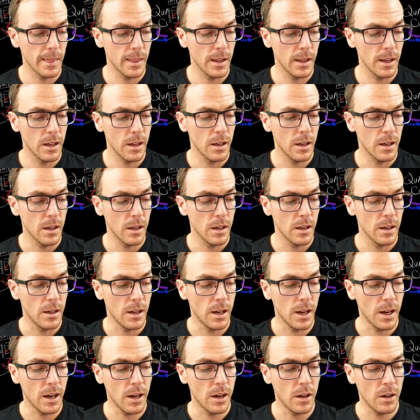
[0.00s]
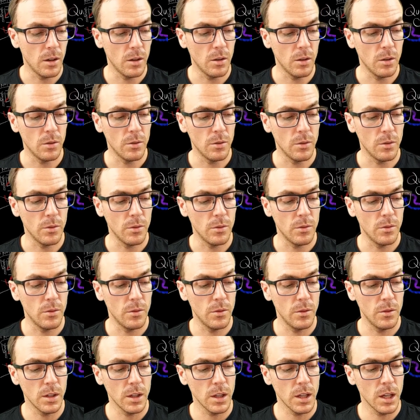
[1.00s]
Now,
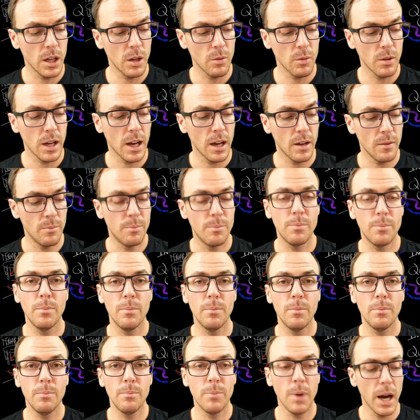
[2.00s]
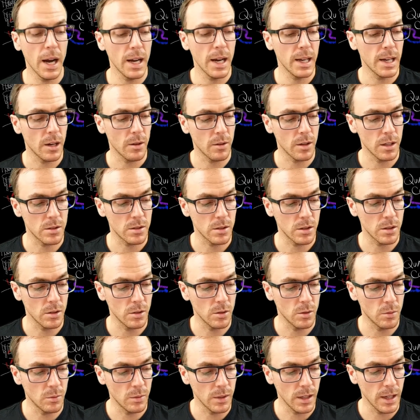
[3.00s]
here we had binary, so we could